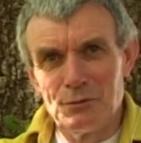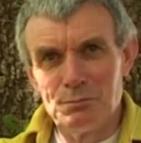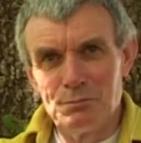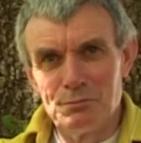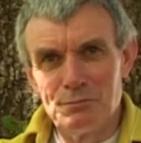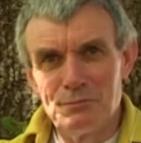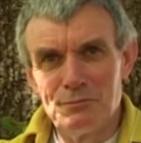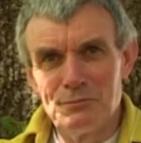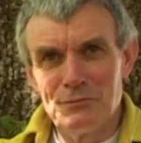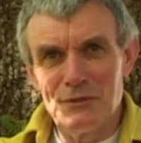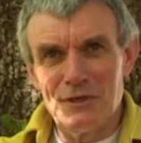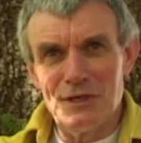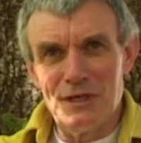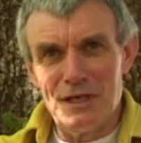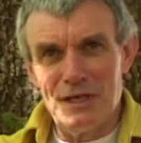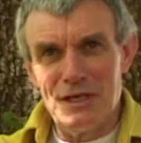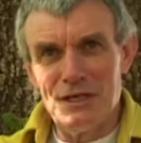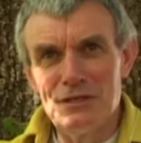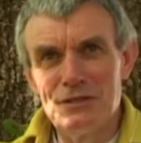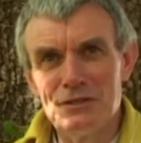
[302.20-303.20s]
them
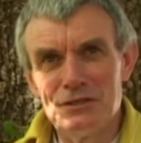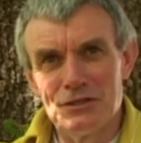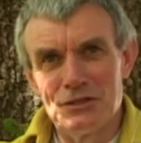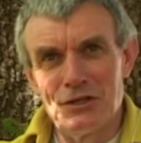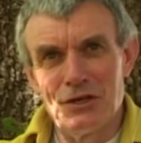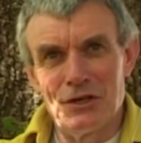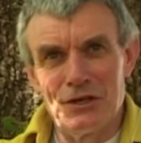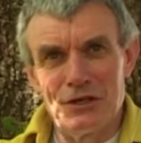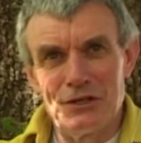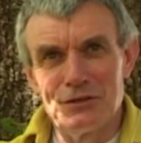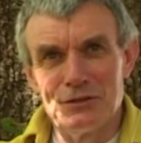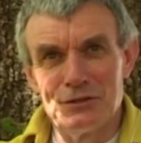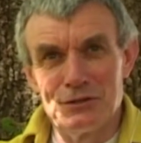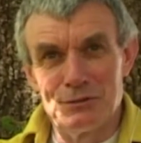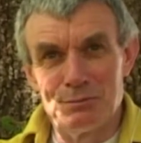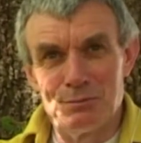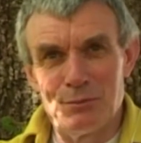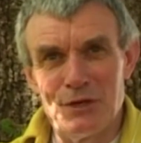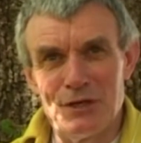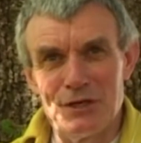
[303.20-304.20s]
inside the
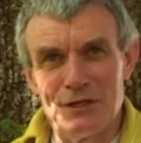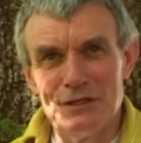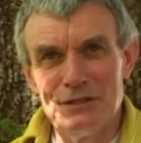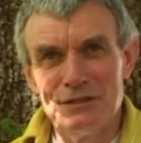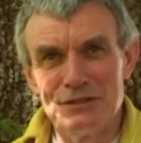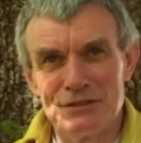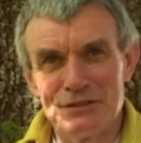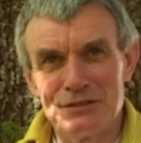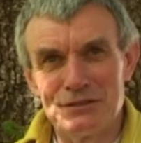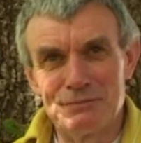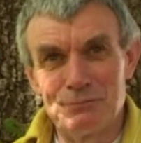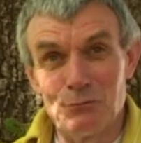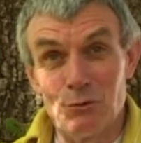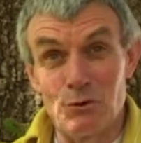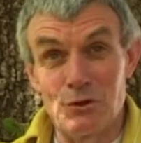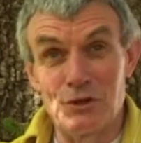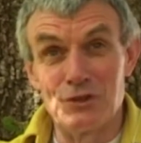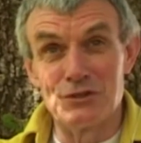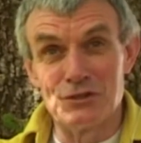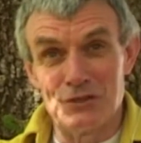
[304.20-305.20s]
space
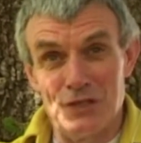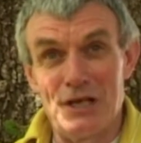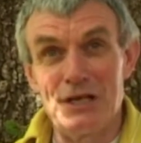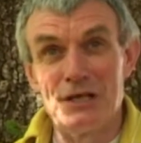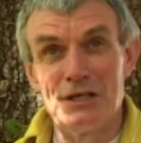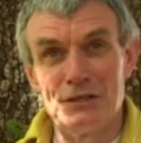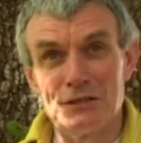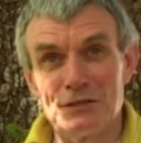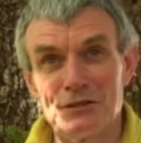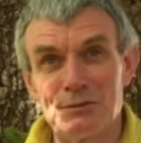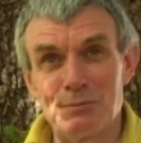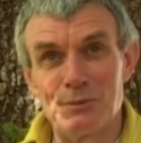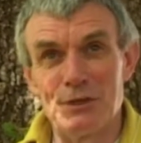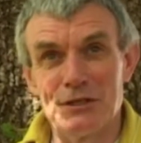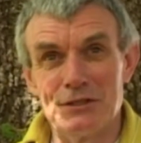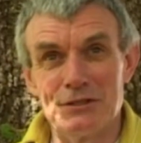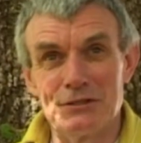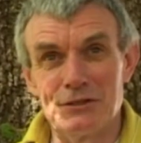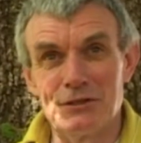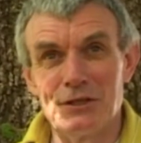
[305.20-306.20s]
or containing the
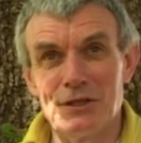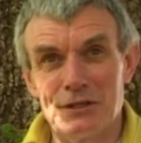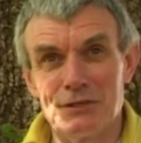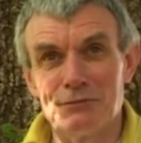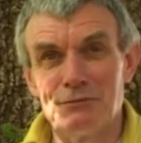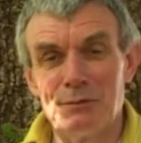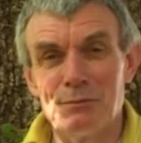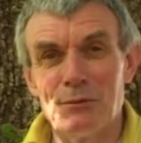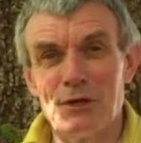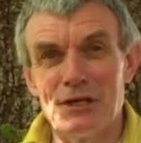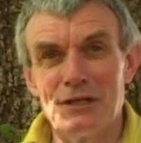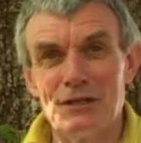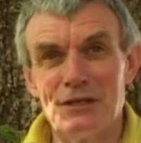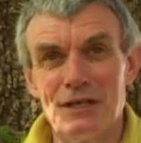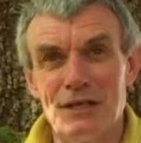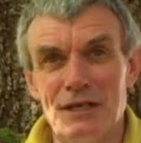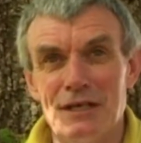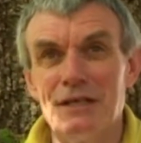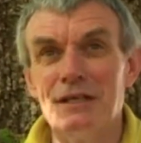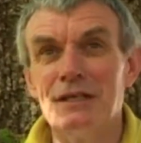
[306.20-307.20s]
space so they can remain
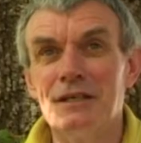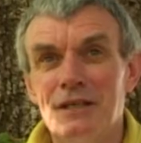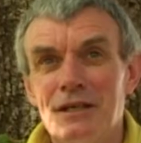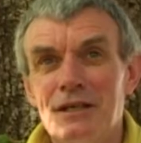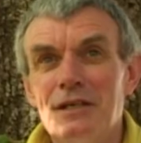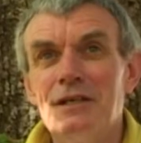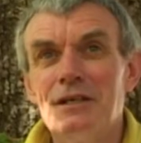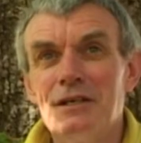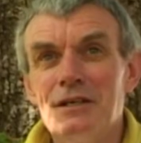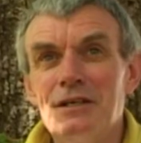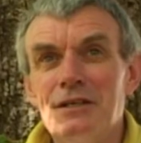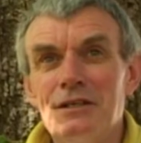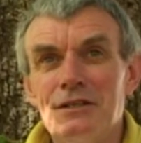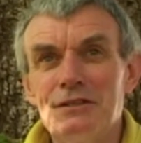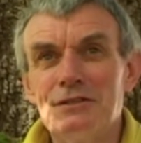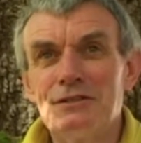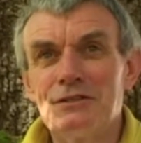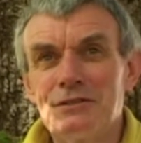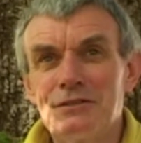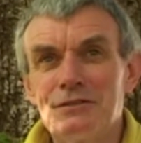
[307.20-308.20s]
there
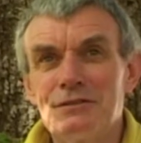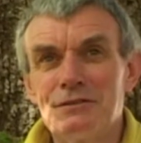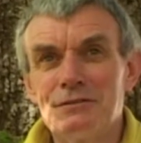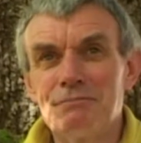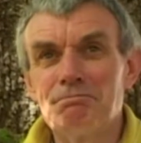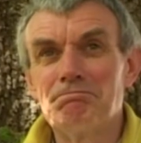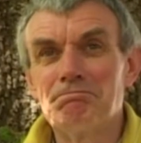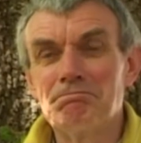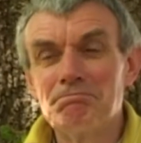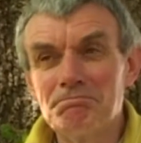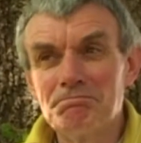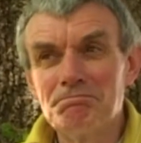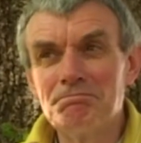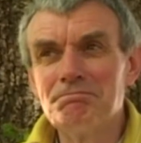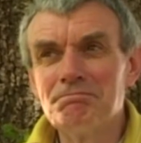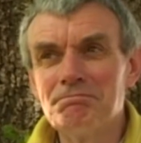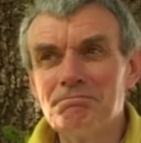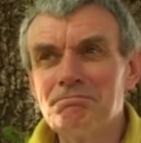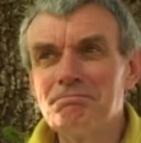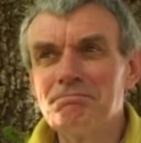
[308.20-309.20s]
is
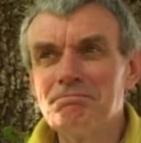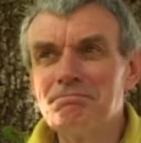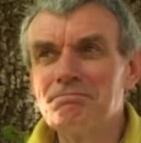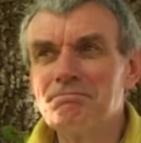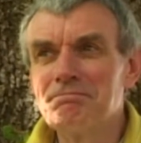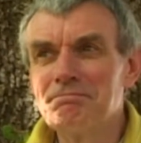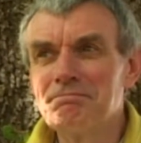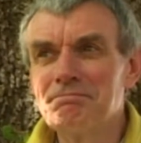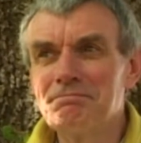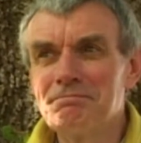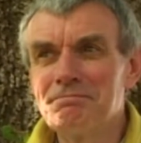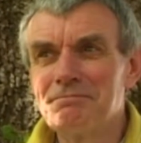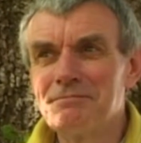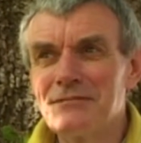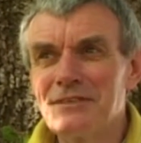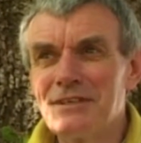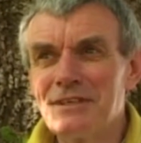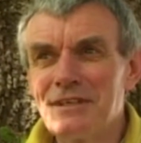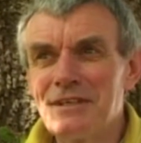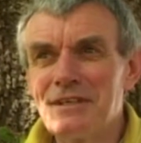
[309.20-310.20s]
an
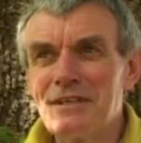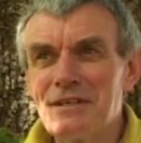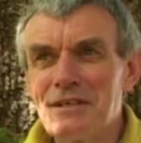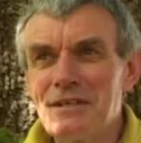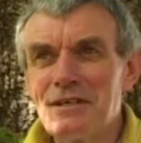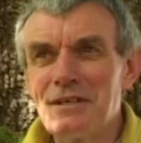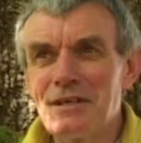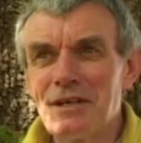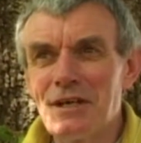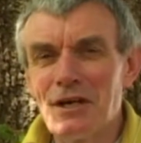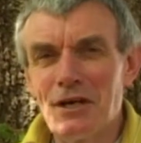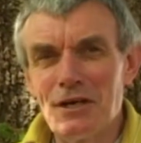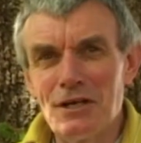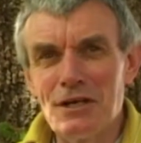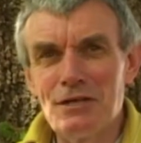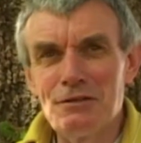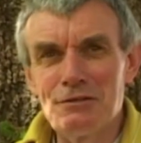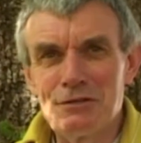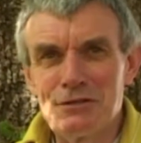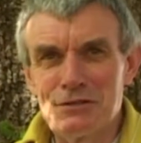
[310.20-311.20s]

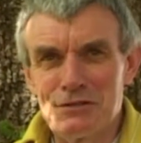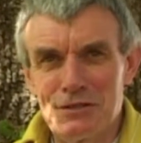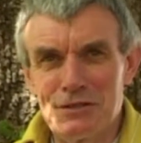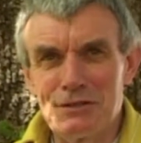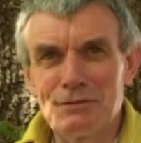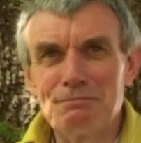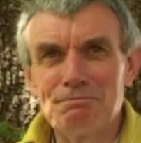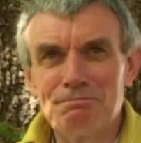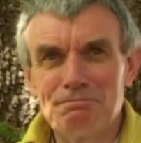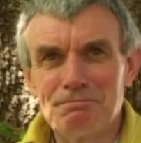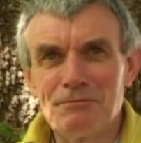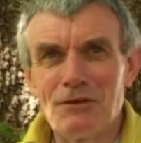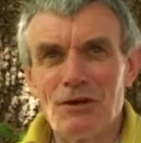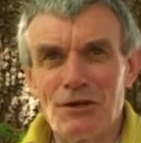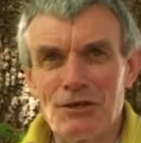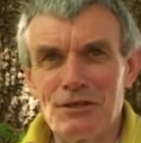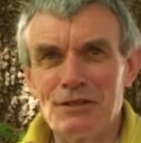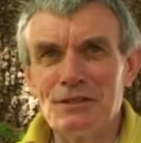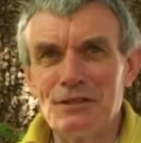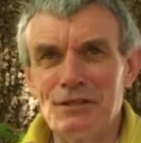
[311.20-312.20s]
interesting
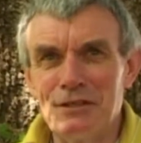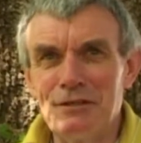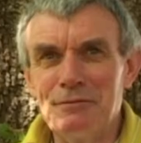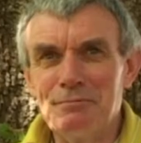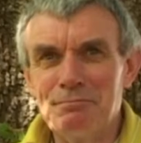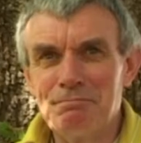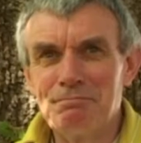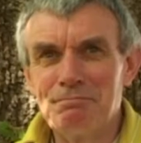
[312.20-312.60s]
idea.